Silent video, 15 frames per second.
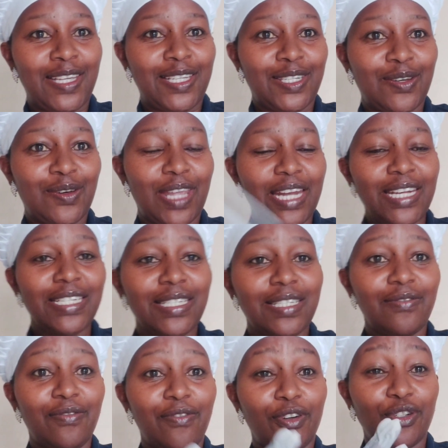So that
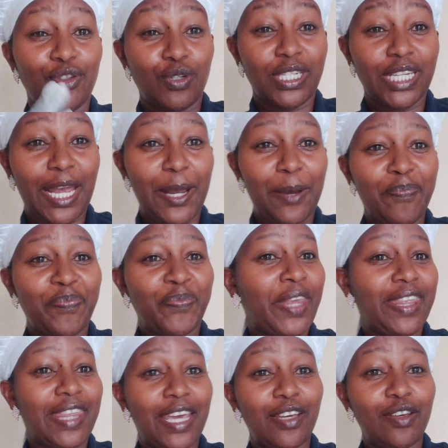is for today.
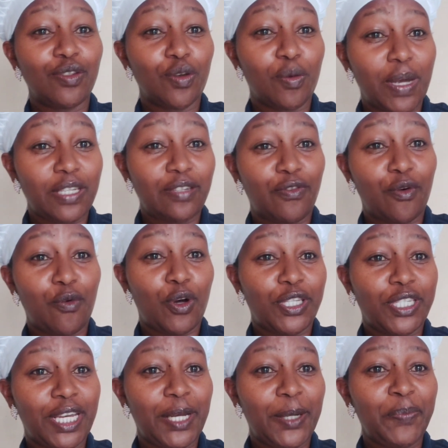Thank you so much for
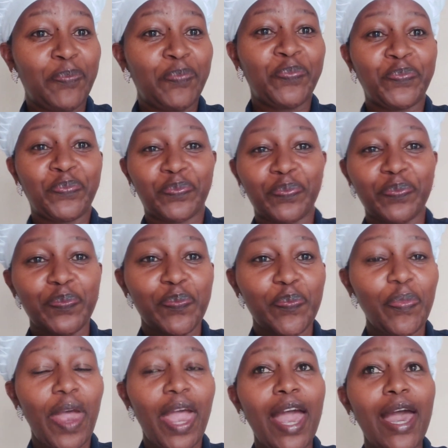watching.
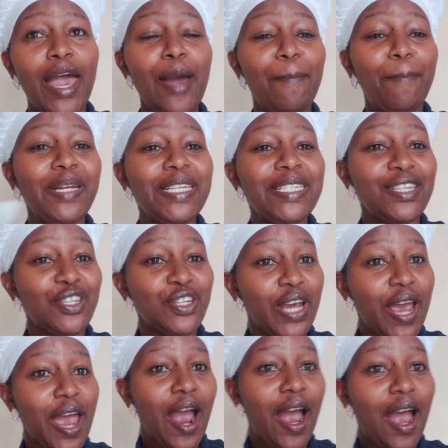Please
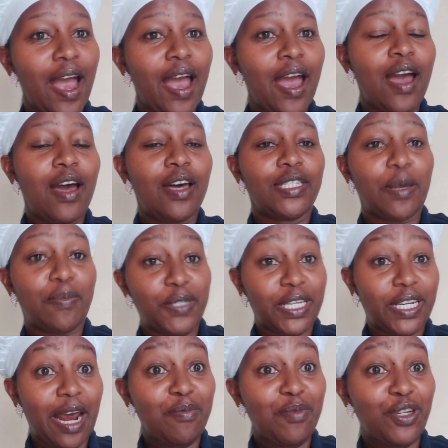share,
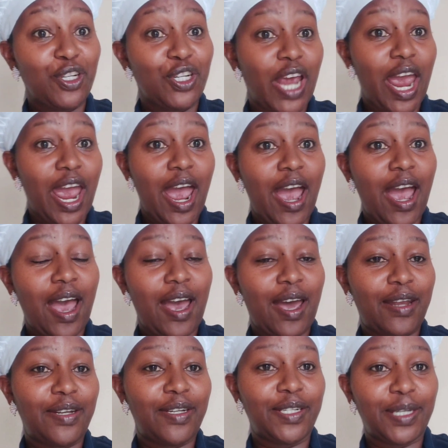subscribe, share,
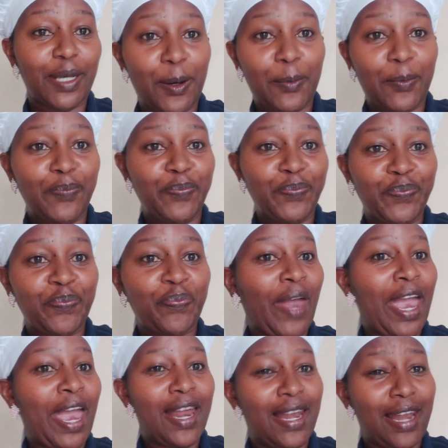and
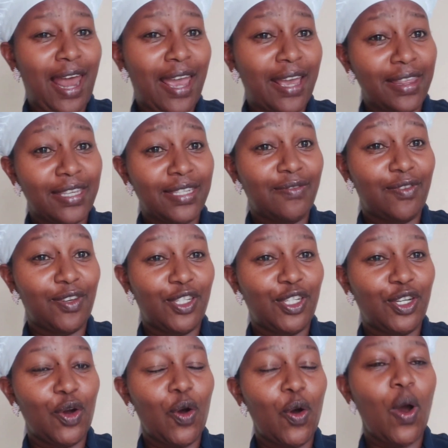like this
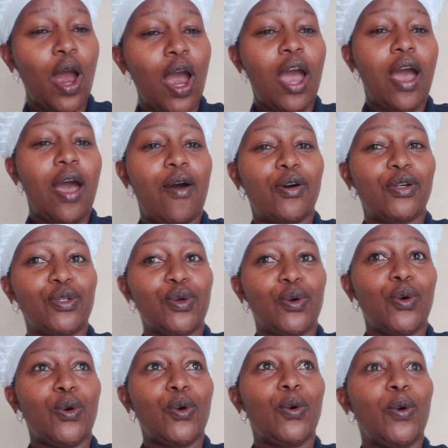video.
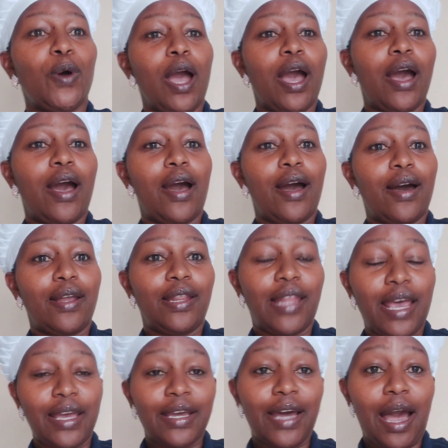Also,
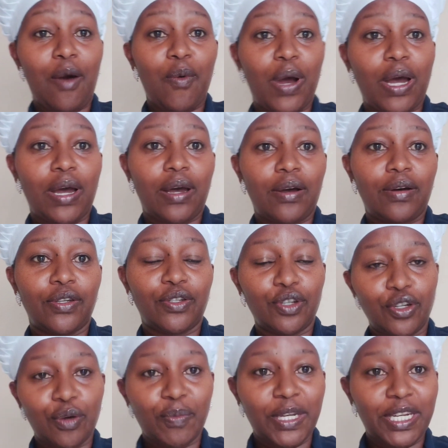like our
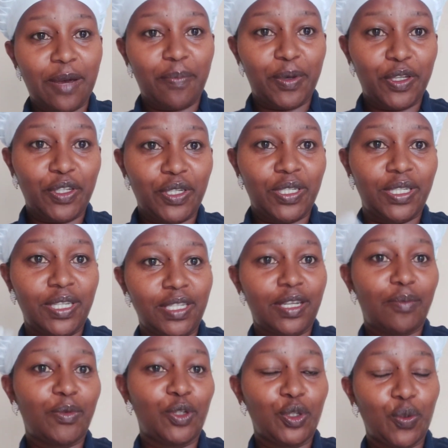social media pages,
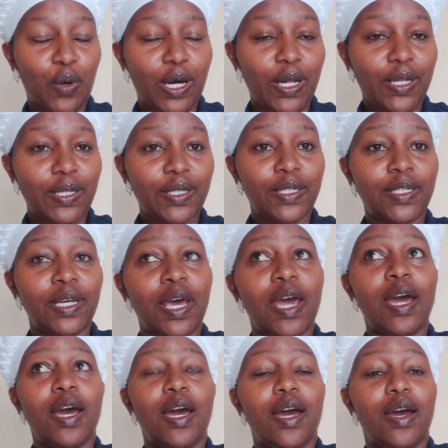Cinta Beauty World
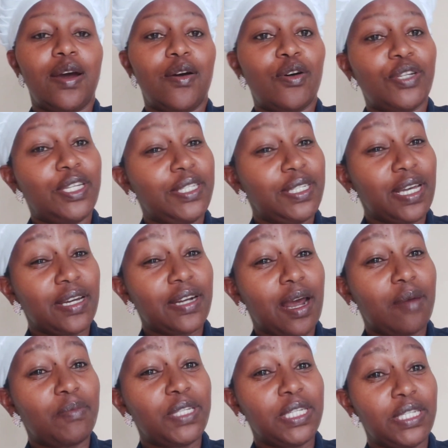on
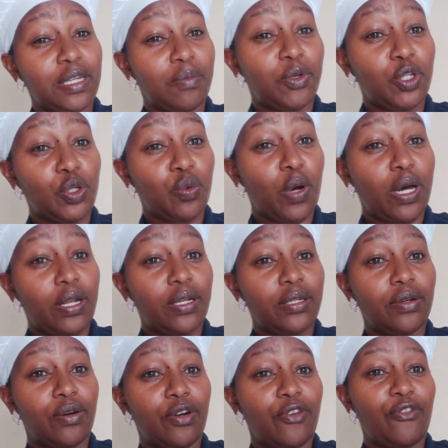Instagram, Cinta Beauty
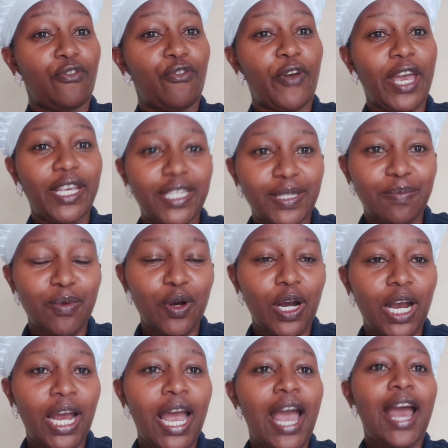World on
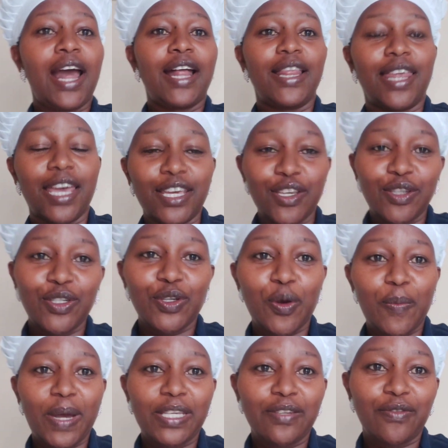Facebook. Thank you
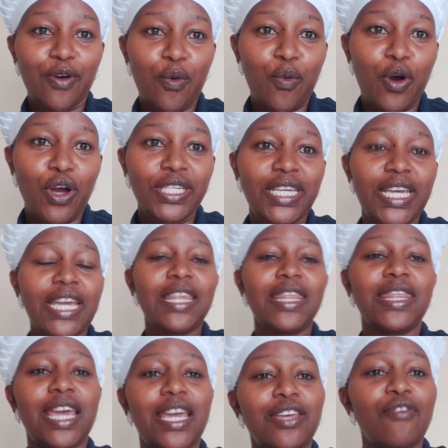so much for
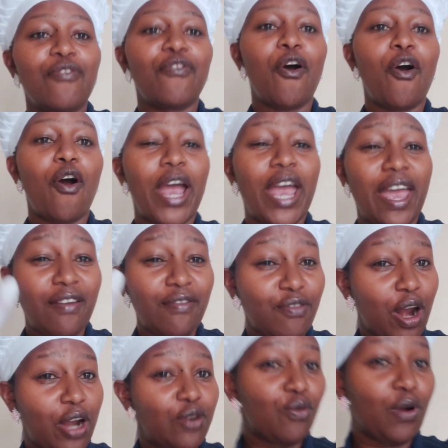watching. Thank you for
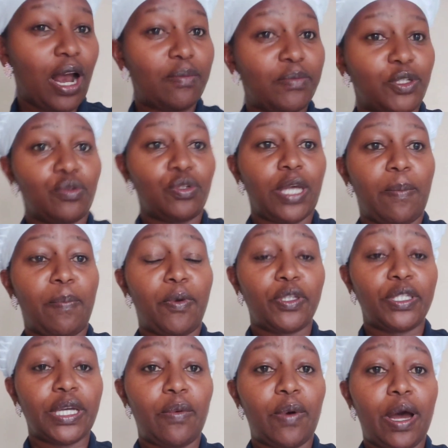everyone who comes to
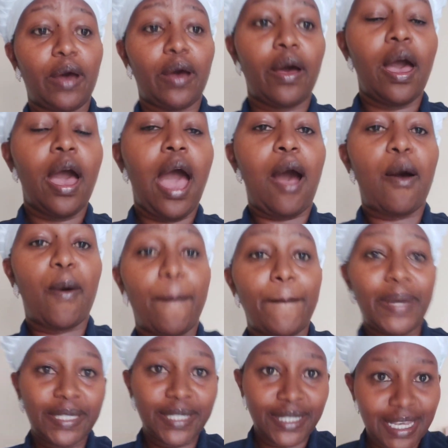support our
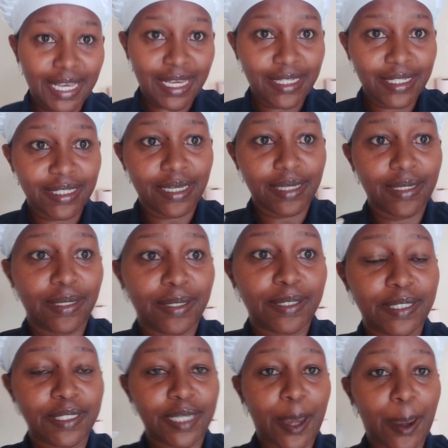business.
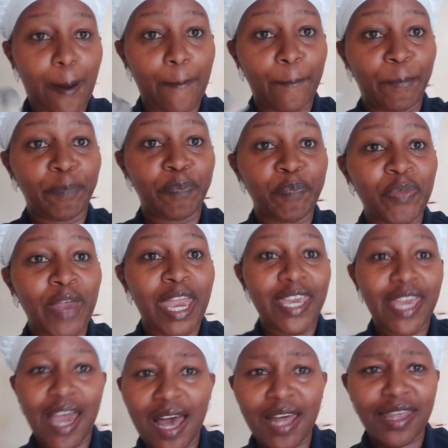And
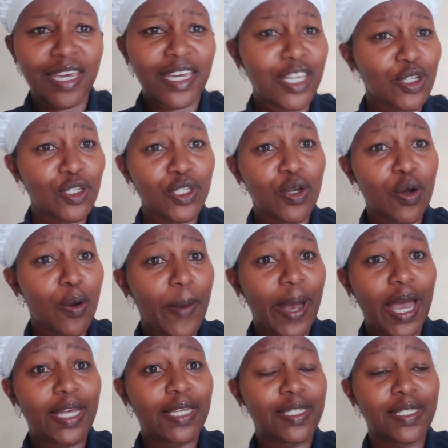yeah, thank you so
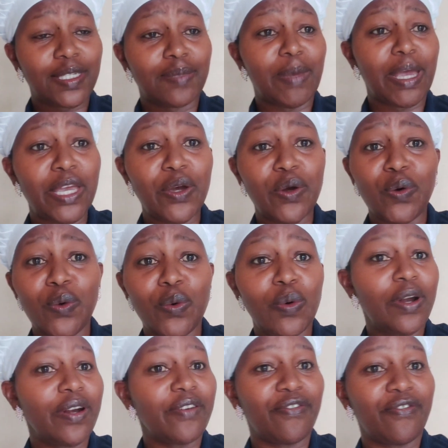much. May
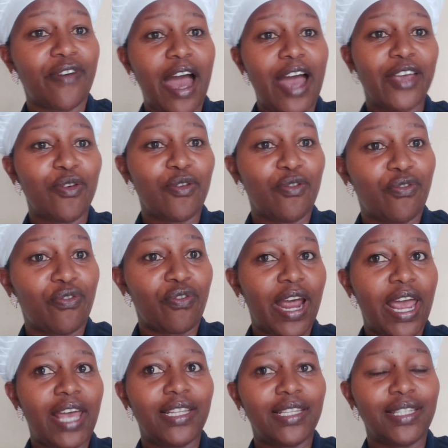you refer your
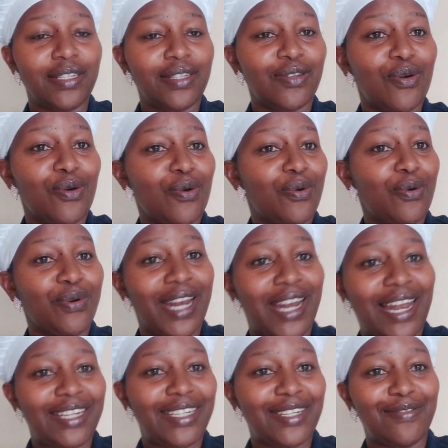friends, your
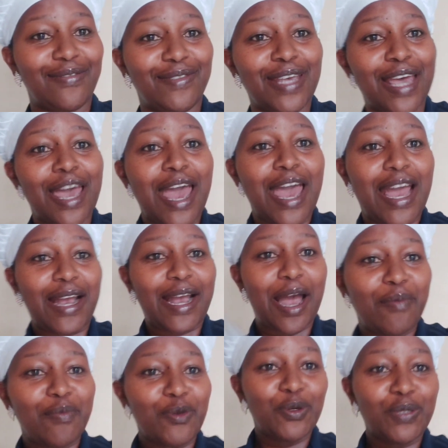relatives.
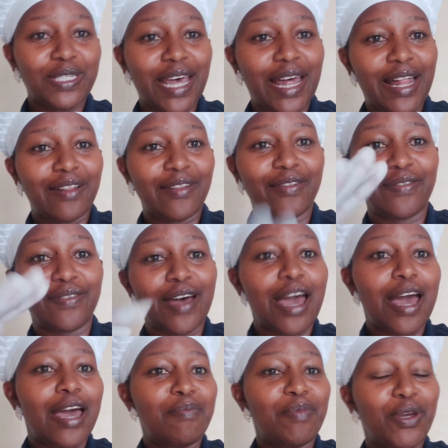Come yourself,
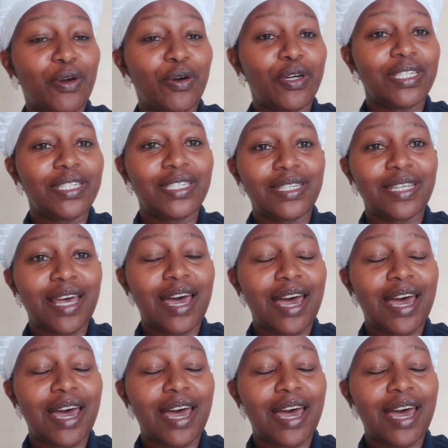because